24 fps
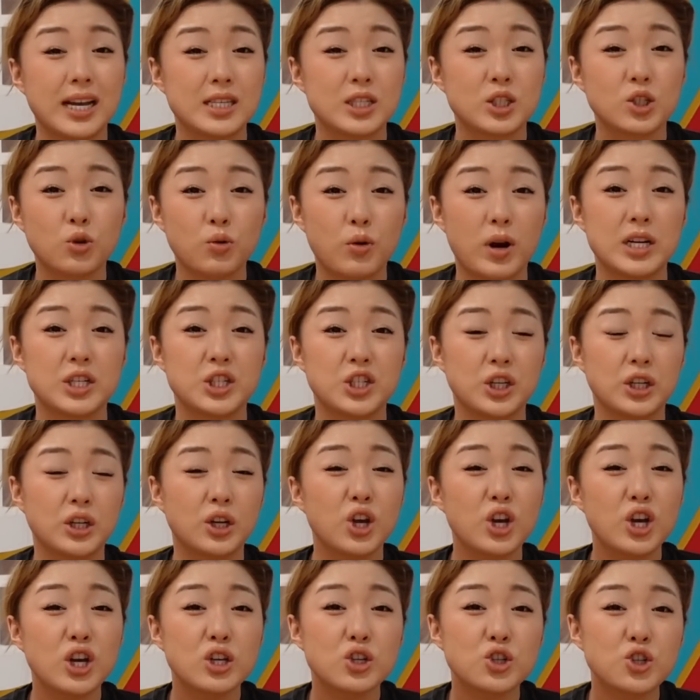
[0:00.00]
and scratching
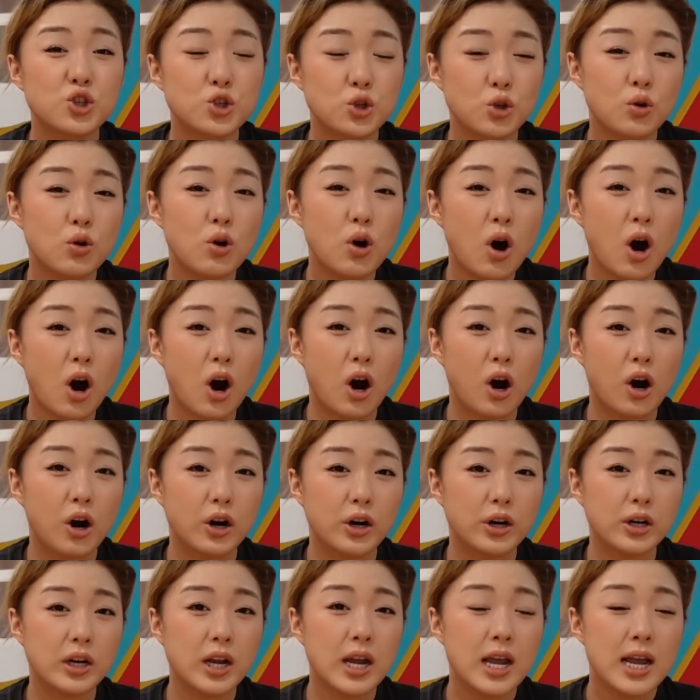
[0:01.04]
so
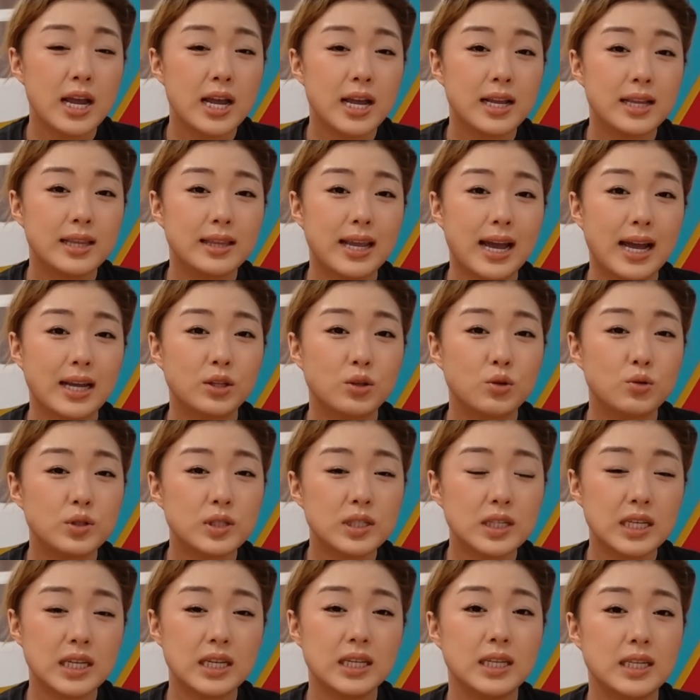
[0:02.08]
hard that your
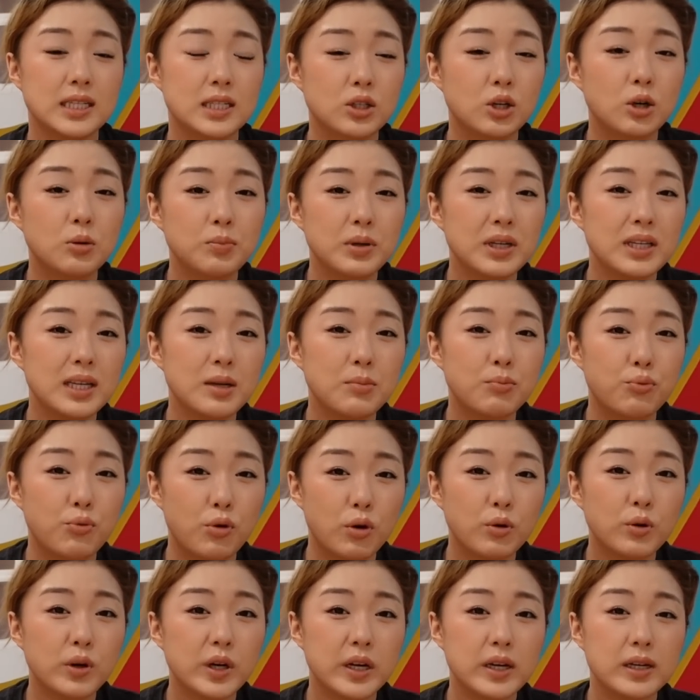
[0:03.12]
skin is completely
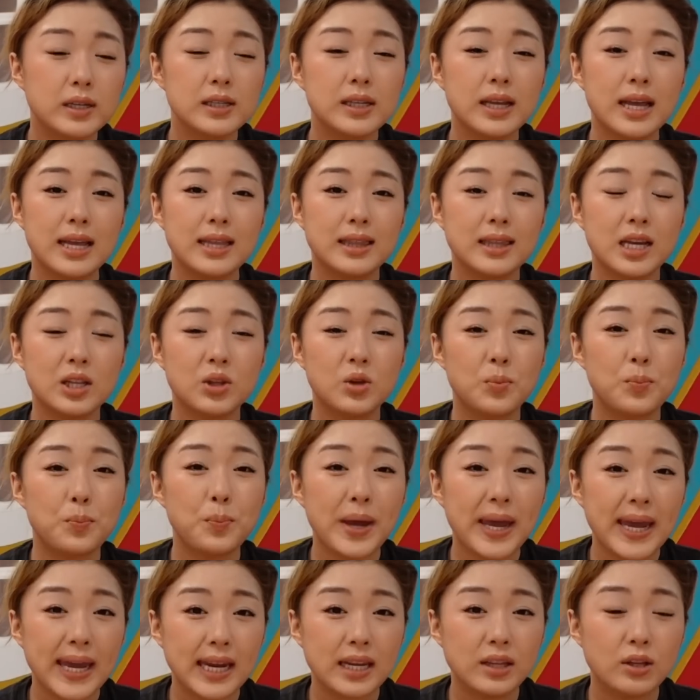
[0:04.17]
broken and that the
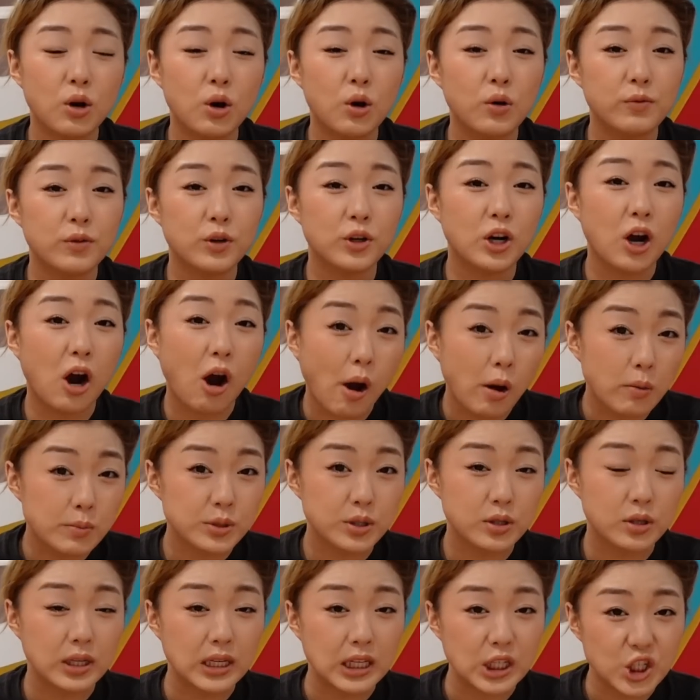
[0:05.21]
pain
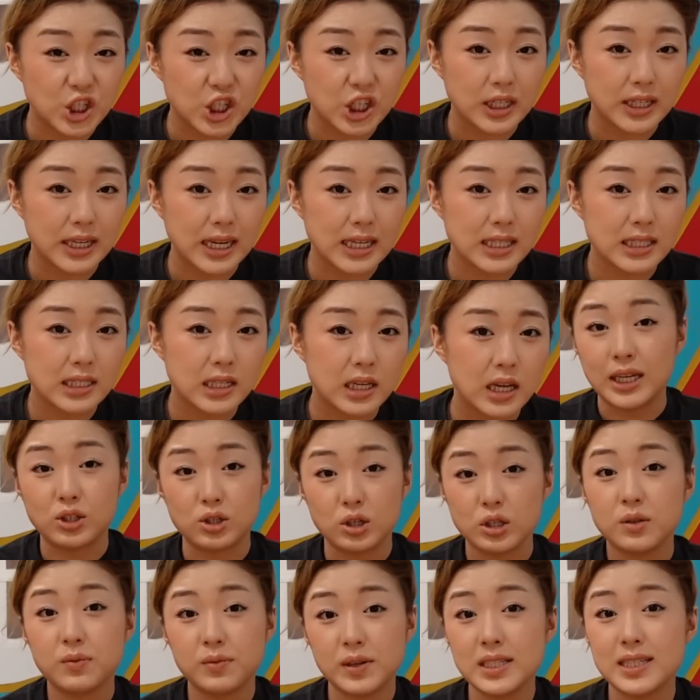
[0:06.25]
overcomes the itchiness, it
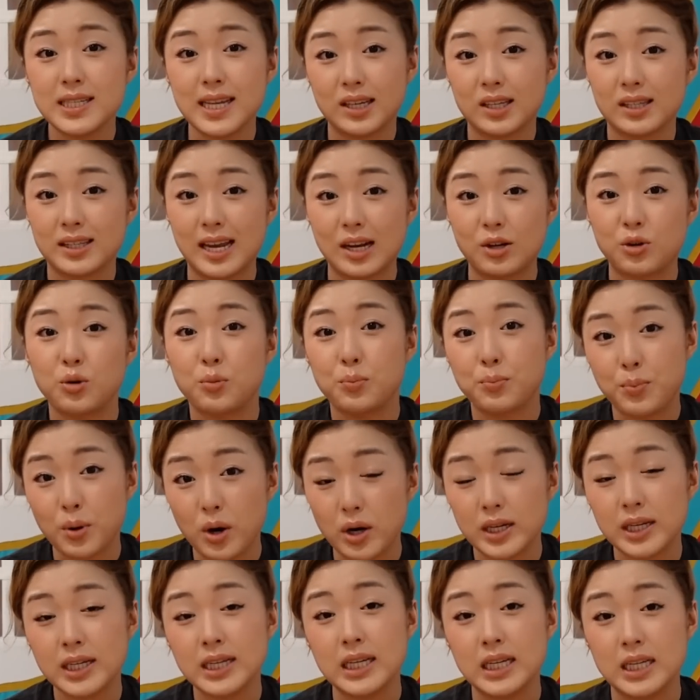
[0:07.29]
just feels like that your
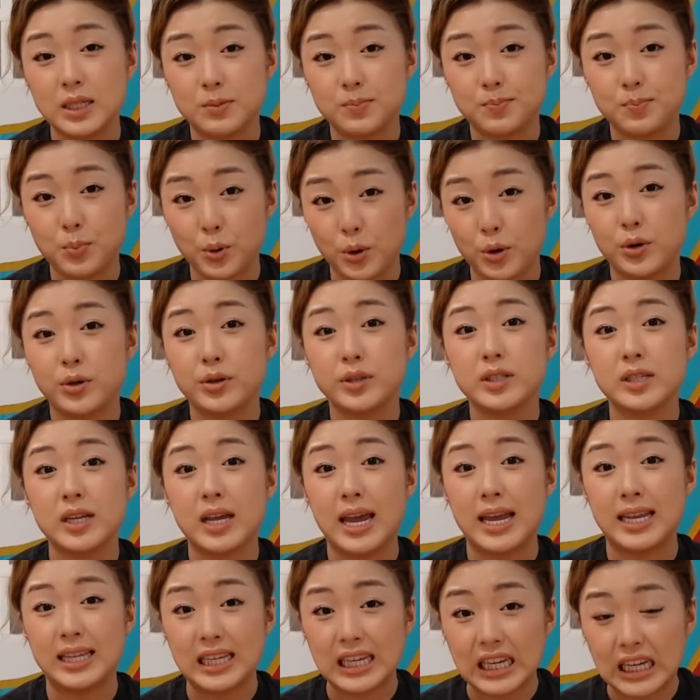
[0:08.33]
body is burned
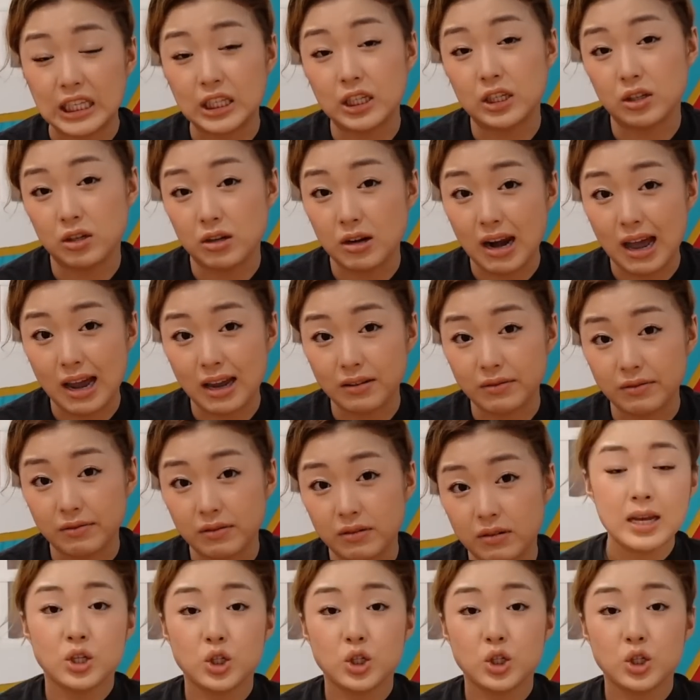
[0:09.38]
and eaten alive.